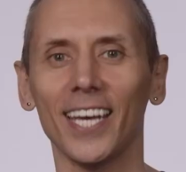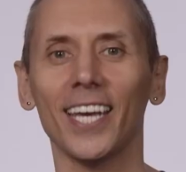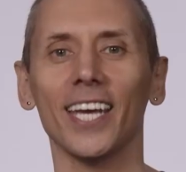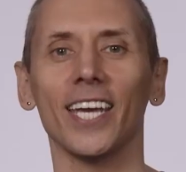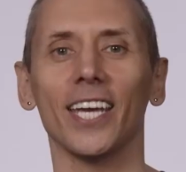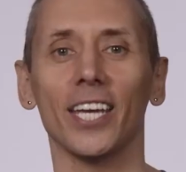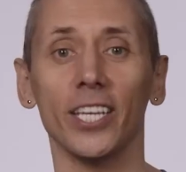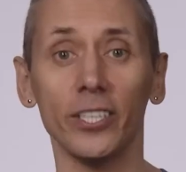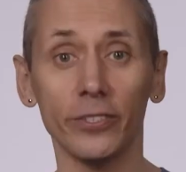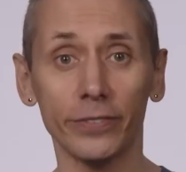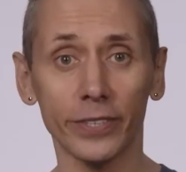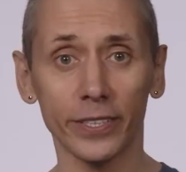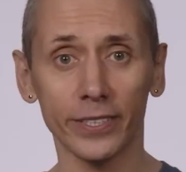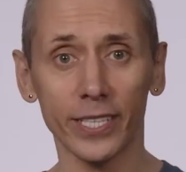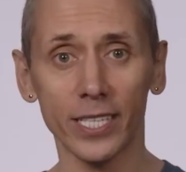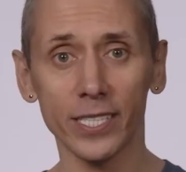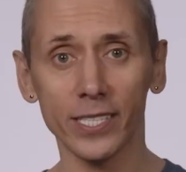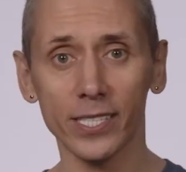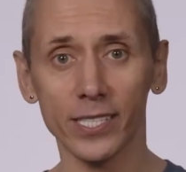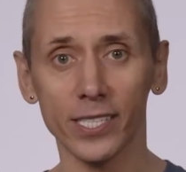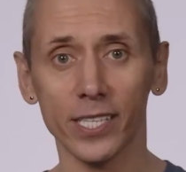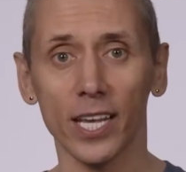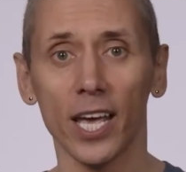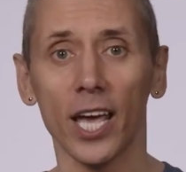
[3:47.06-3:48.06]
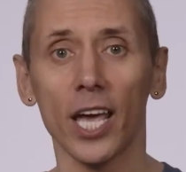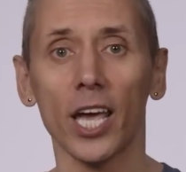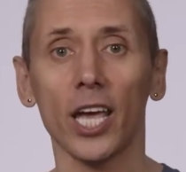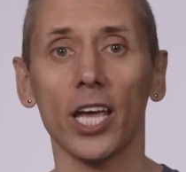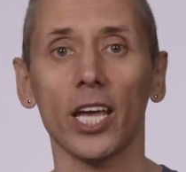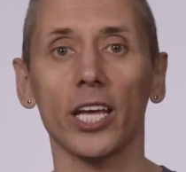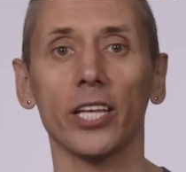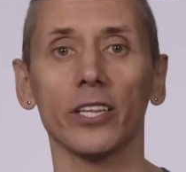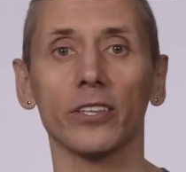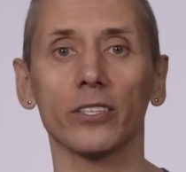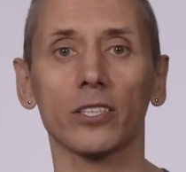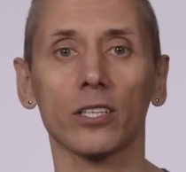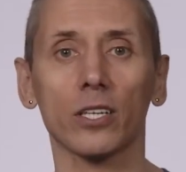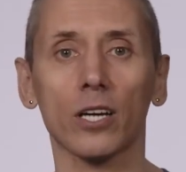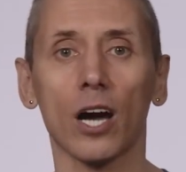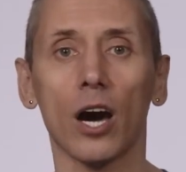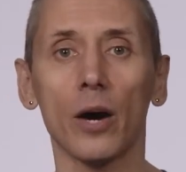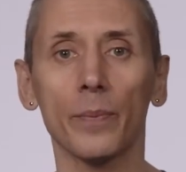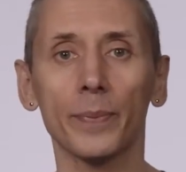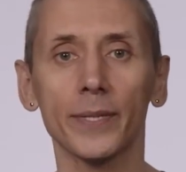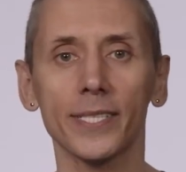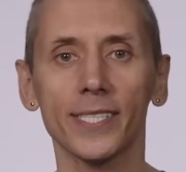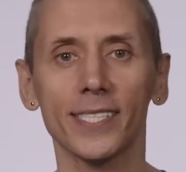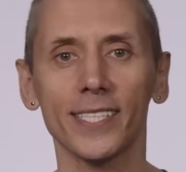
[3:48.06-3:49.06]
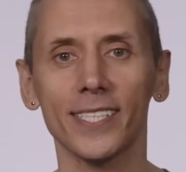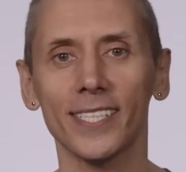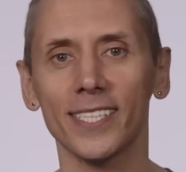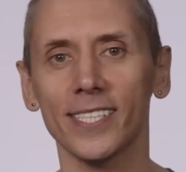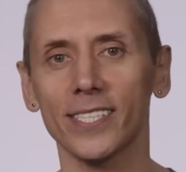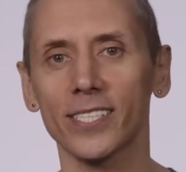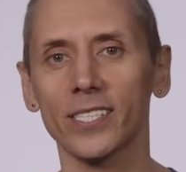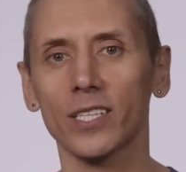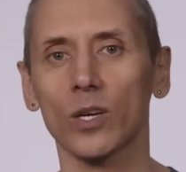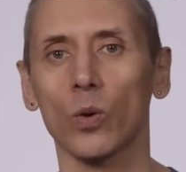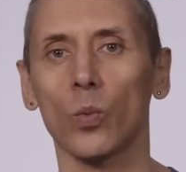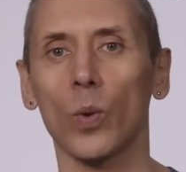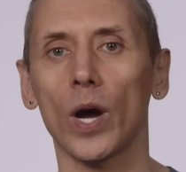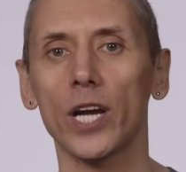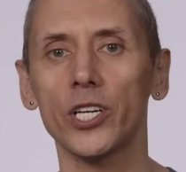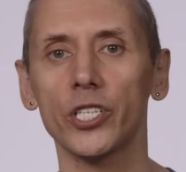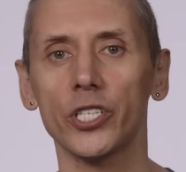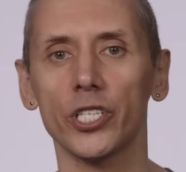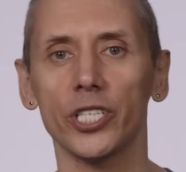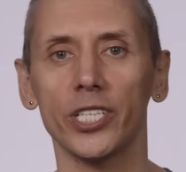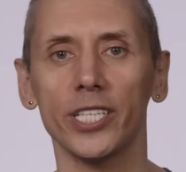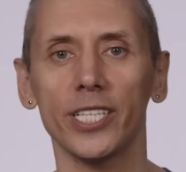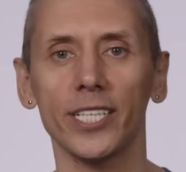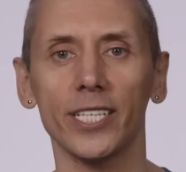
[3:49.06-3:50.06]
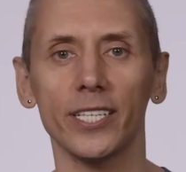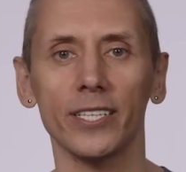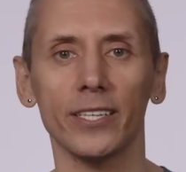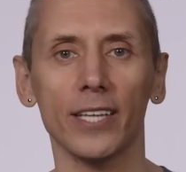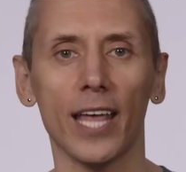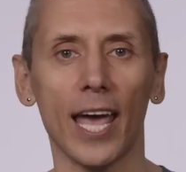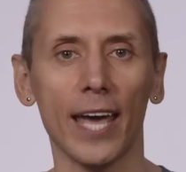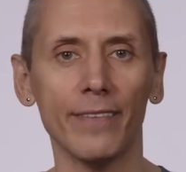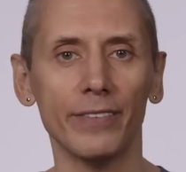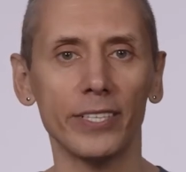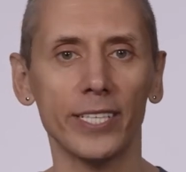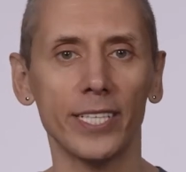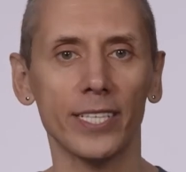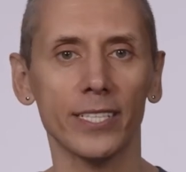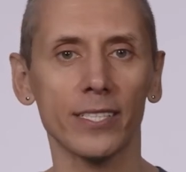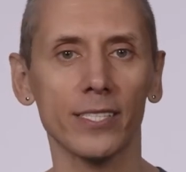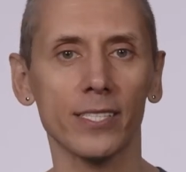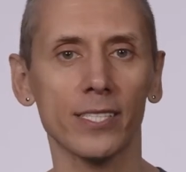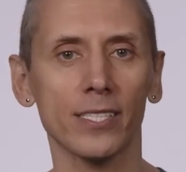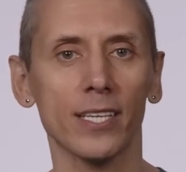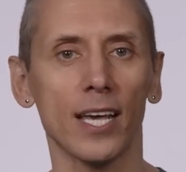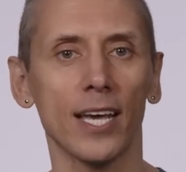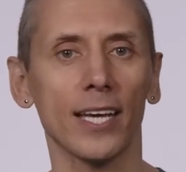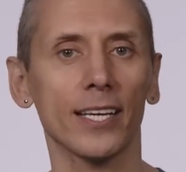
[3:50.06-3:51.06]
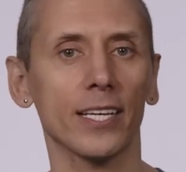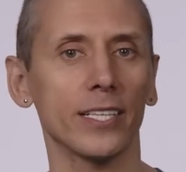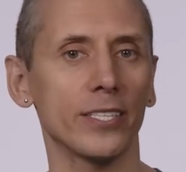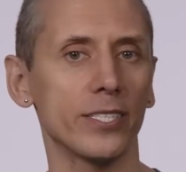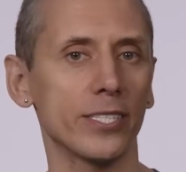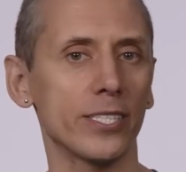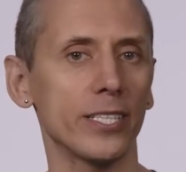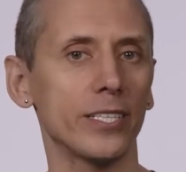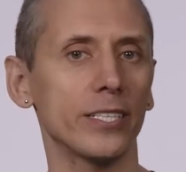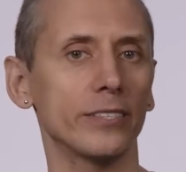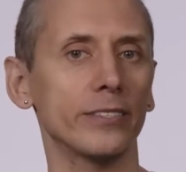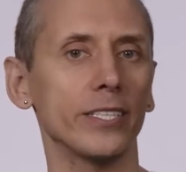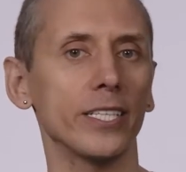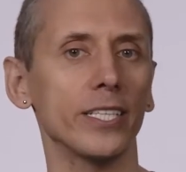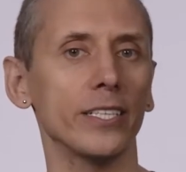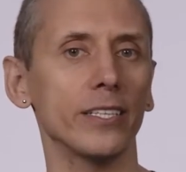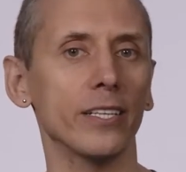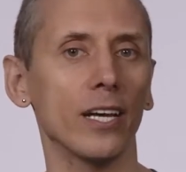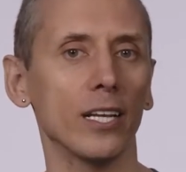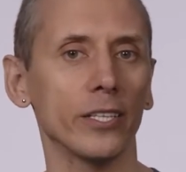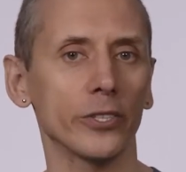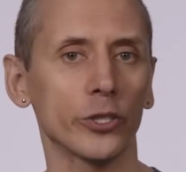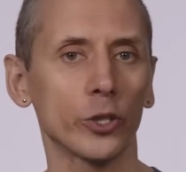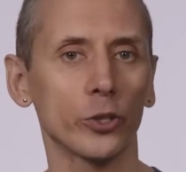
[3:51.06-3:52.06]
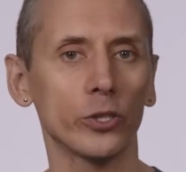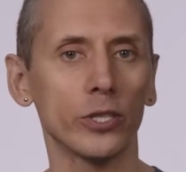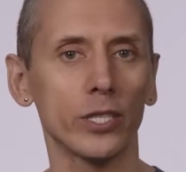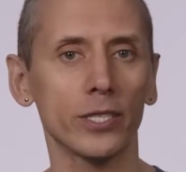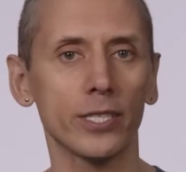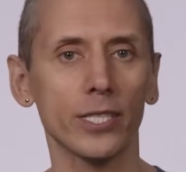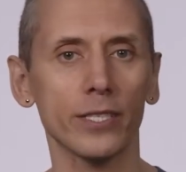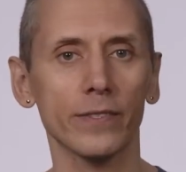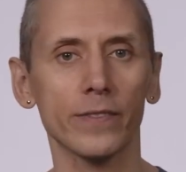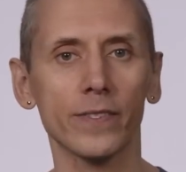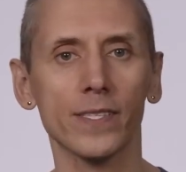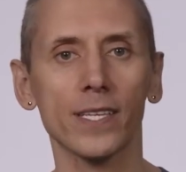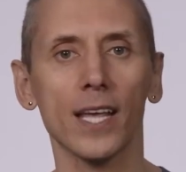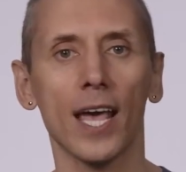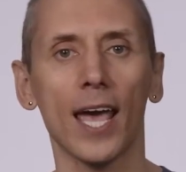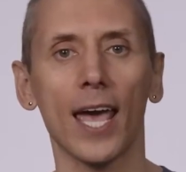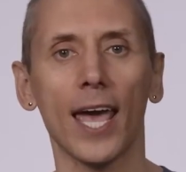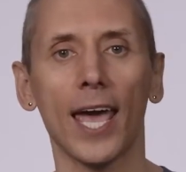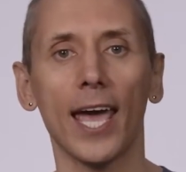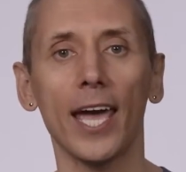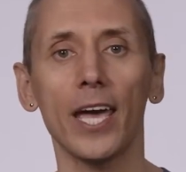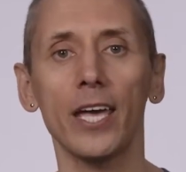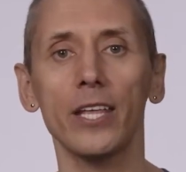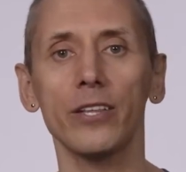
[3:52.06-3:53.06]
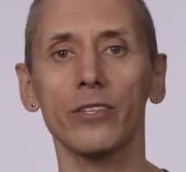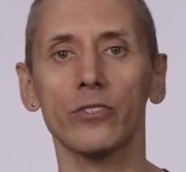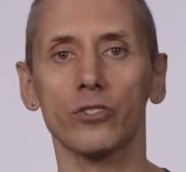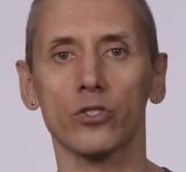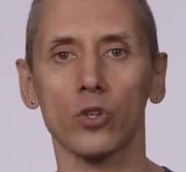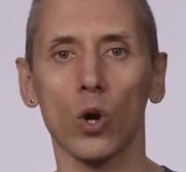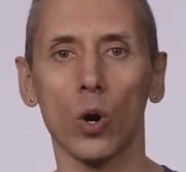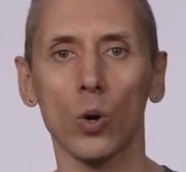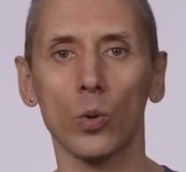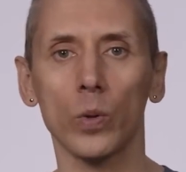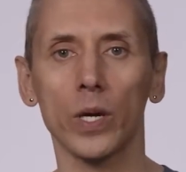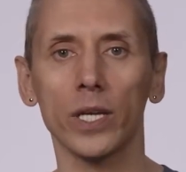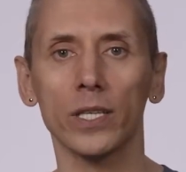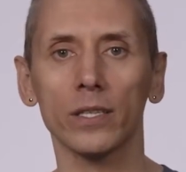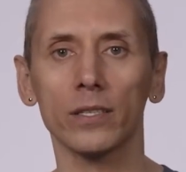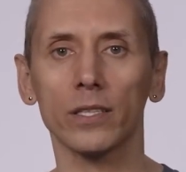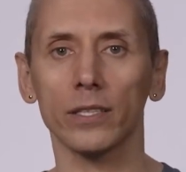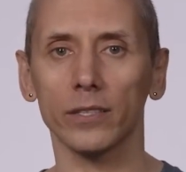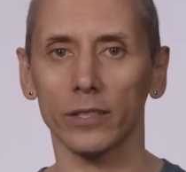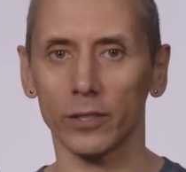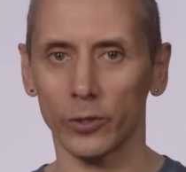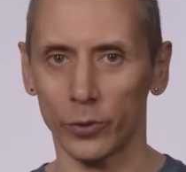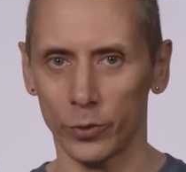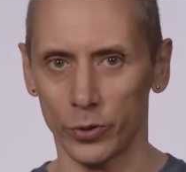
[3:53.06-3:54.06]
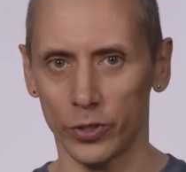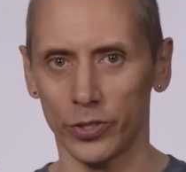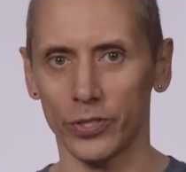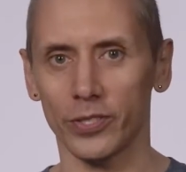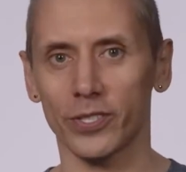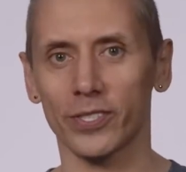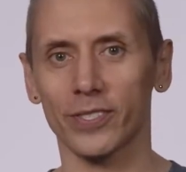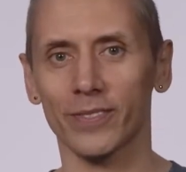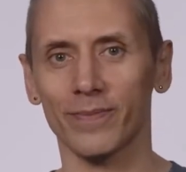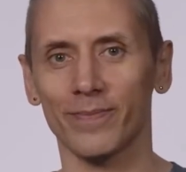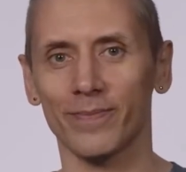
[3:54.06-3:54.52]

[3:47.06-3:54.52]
Inference encompasses questioning evidence, considering alternatives, and drawing conclusions.